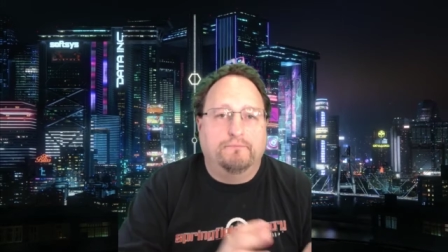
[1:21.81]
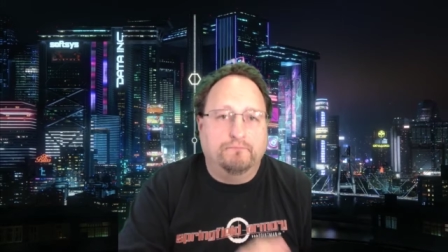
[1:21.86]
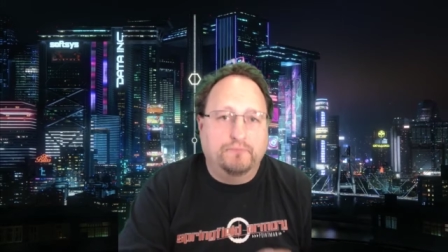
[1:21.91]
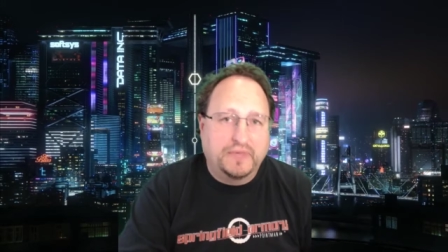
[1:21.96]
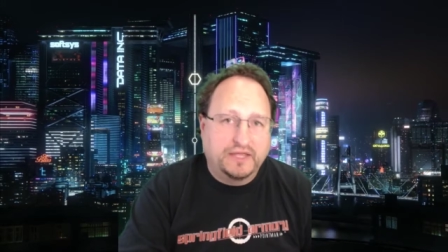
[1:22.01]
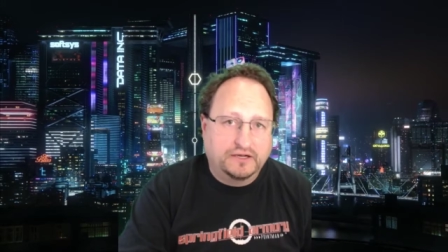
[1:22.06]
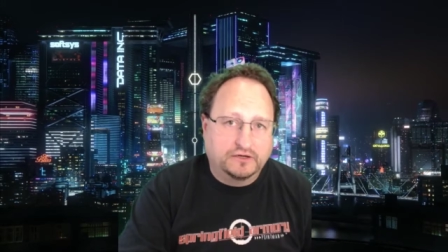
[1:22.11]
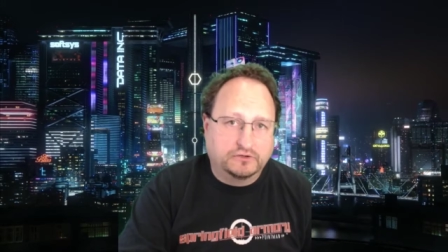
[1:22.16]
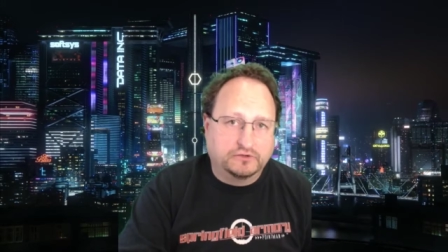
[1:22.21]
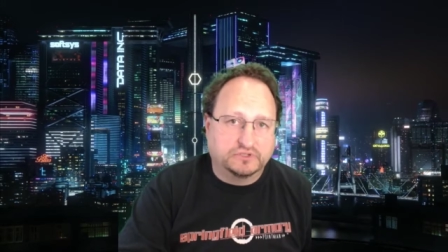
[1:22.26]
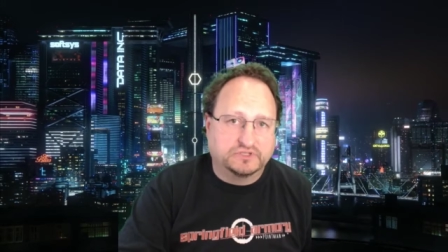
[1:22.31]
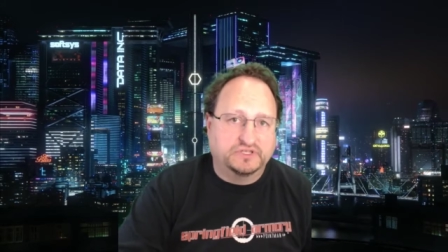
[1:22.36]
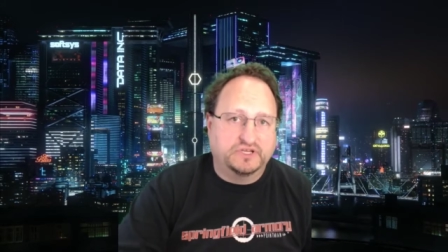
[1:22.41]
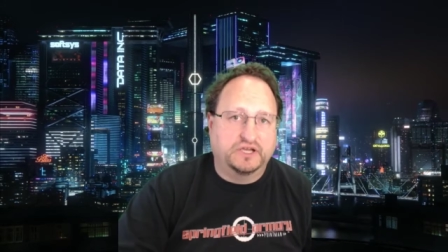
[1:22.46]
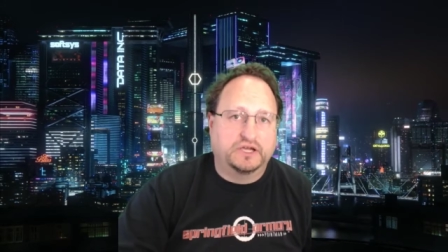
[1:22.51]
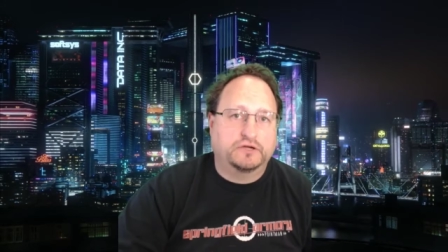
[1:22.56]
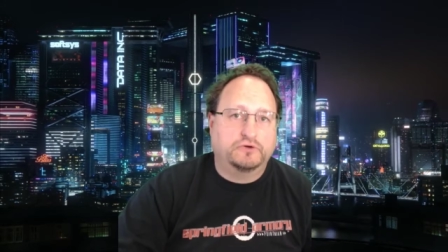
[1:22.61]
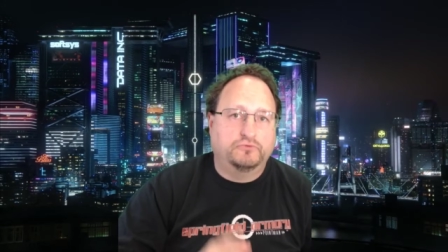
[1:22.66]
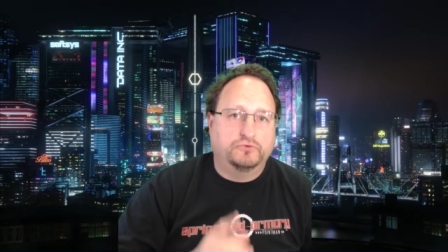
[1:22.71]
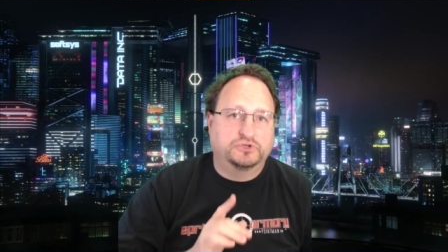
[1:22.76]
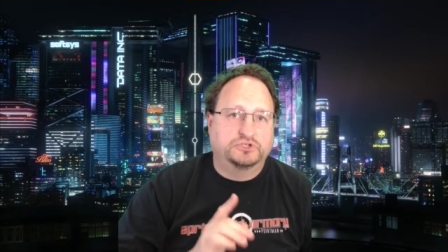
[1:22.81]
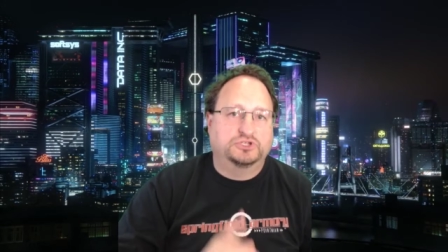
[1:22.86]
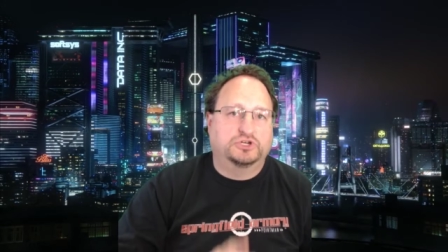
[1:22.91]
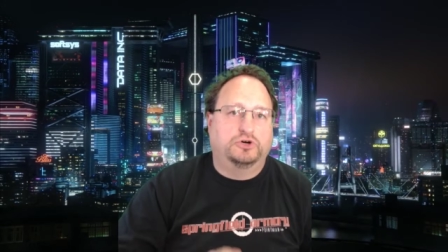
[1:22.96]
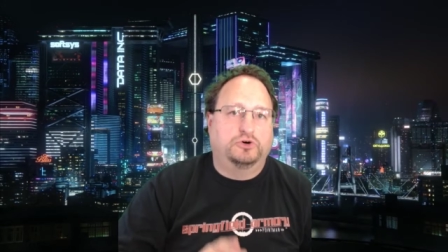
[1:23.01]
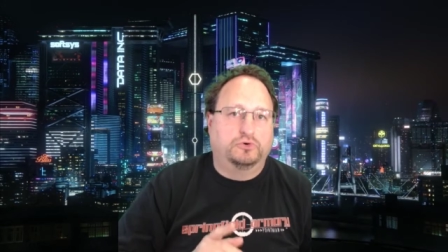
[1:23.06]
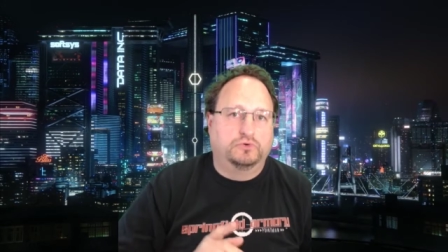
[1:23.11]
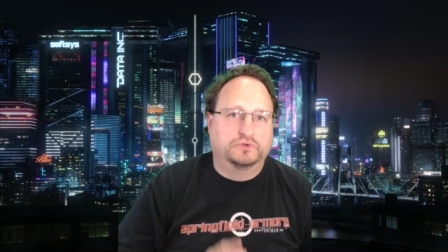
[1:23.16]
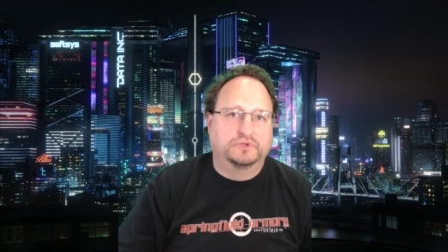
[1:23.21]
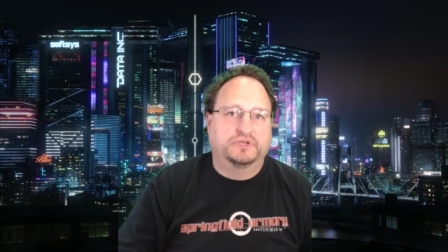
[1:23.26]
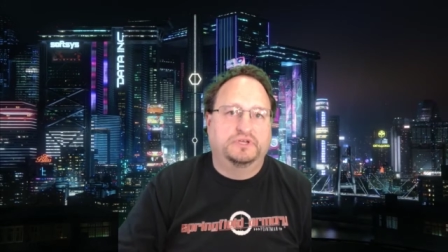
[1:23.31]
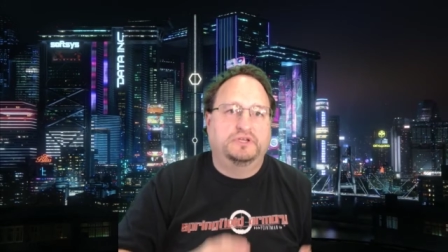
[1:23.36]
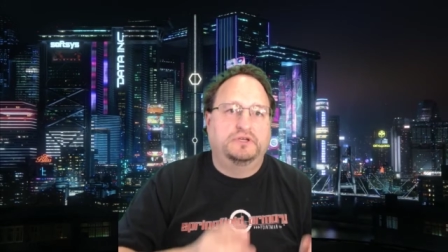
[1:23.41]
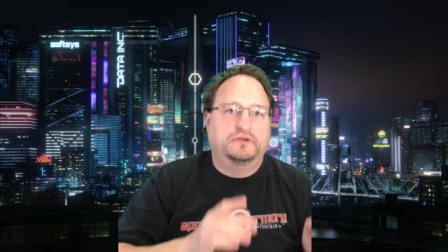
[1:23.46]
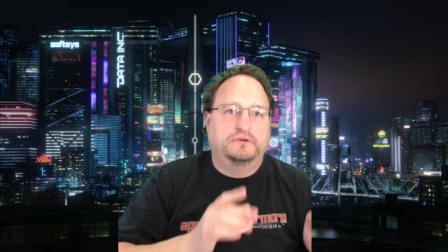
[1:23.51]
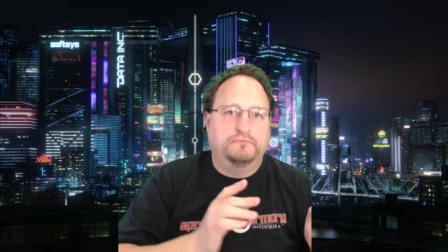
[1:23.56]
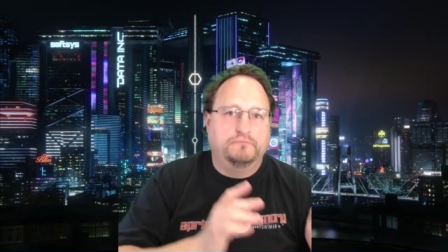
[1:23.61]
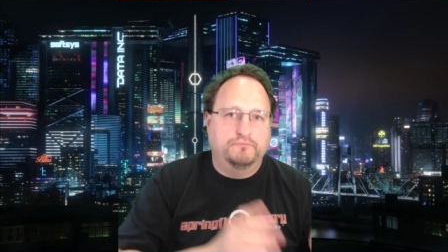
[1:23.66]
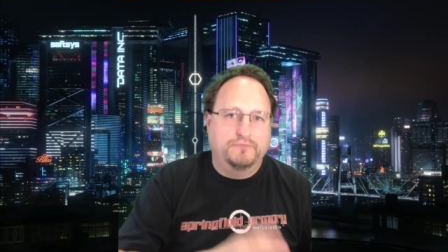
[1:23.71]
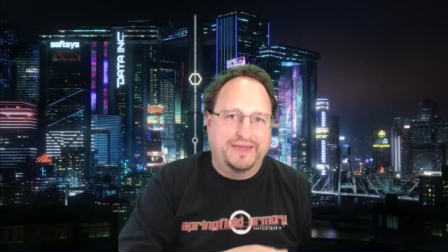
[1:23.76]
and medical tech, which
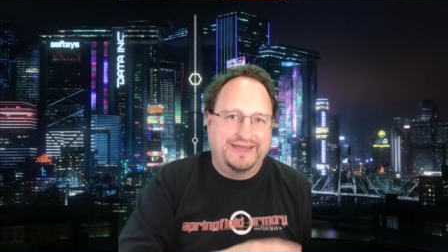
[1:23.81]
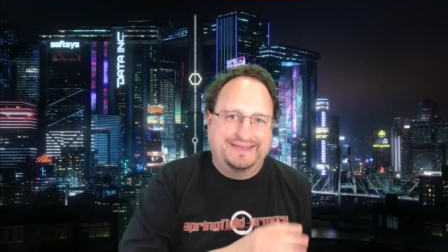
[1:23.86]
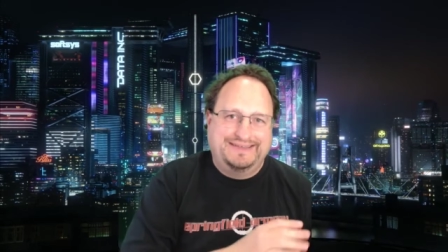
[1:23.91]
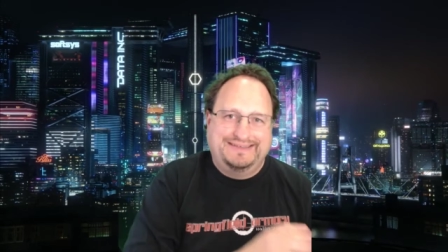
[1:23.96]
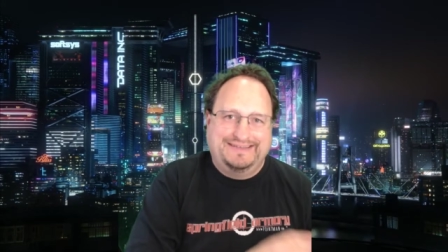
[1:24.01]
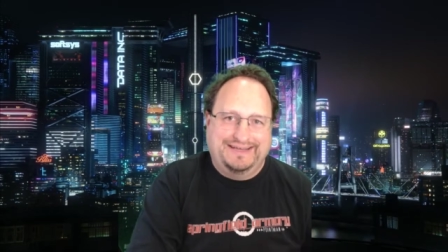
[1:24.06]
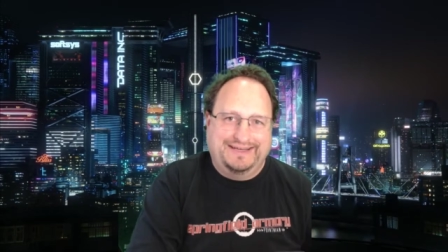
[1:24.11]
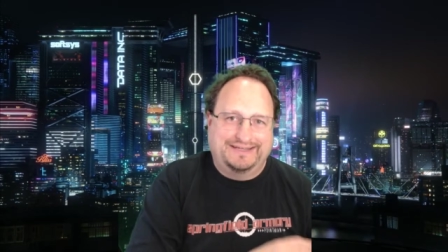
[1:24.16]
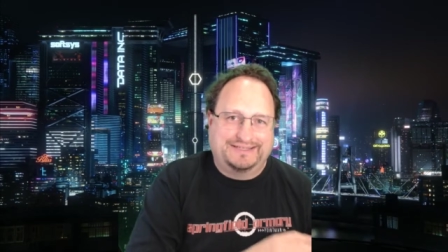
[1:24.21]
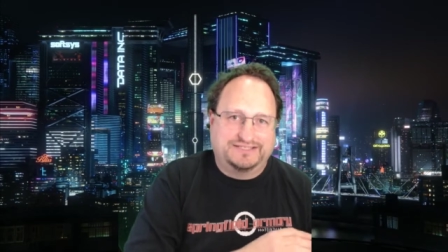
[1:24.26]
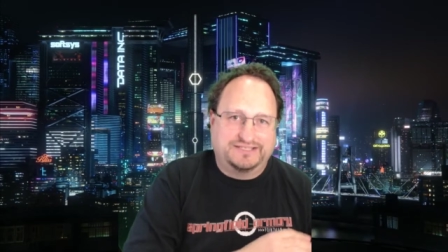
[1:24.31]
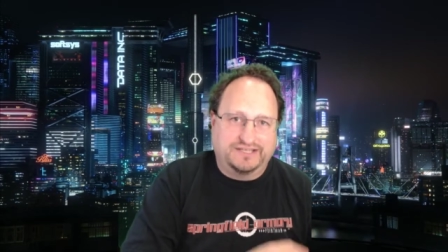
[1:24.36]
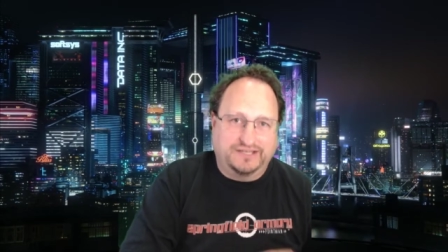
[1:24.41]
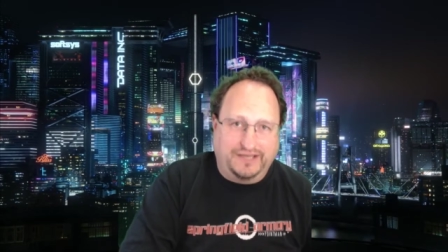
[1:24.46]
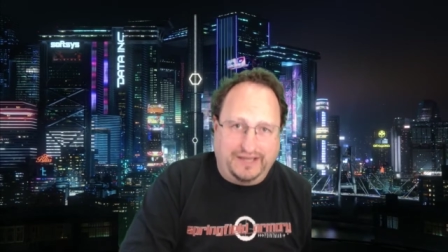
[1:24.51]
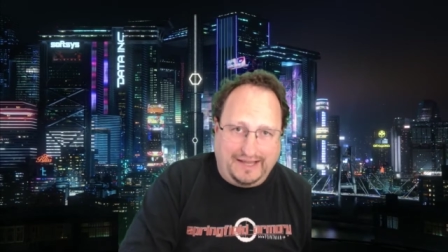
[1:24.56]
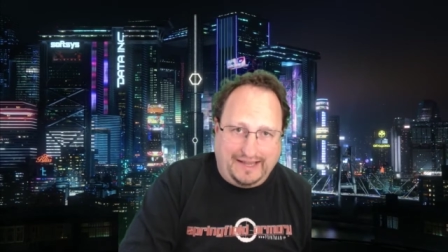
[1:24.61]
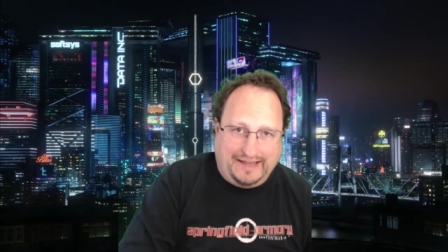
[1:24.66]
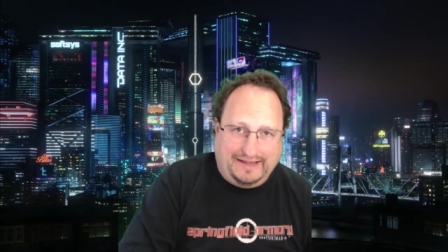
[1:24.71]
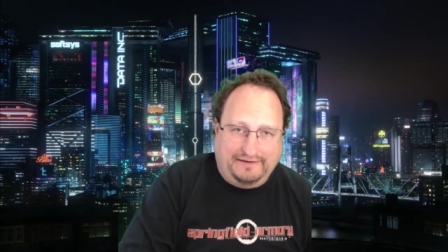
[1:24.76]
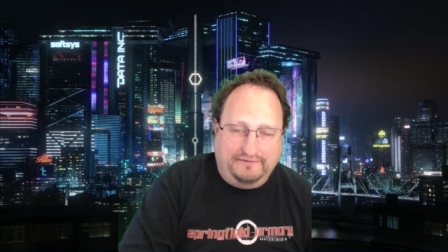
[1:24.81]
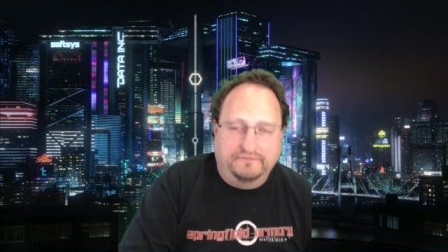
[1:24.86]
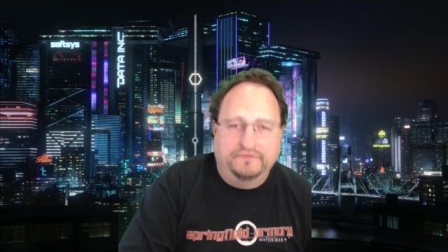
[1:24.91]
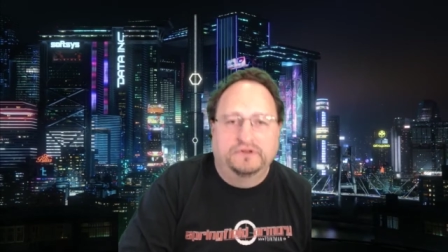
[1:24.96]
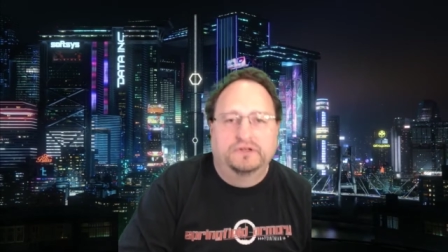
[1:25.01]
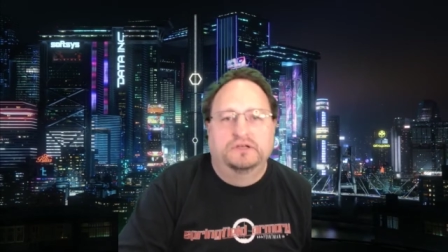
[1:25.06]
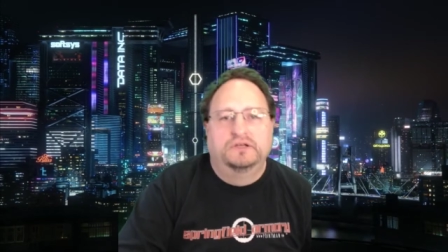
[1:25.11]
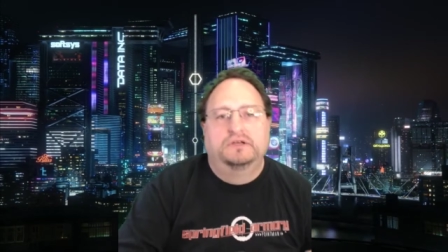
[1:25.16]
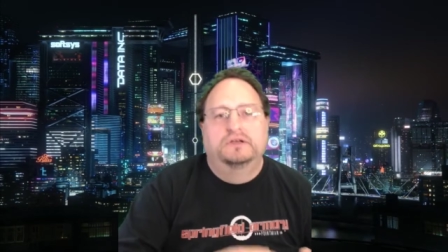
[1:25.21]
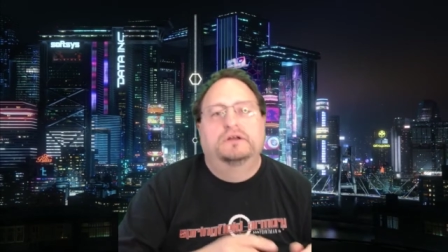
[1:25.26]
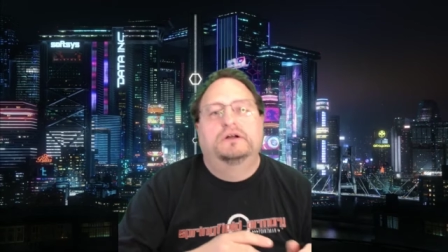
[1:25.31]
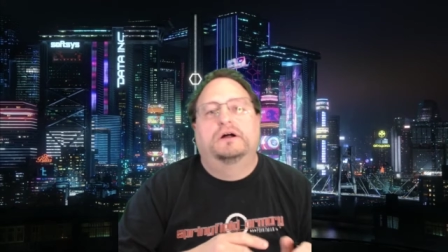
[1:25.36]
only med techs can have.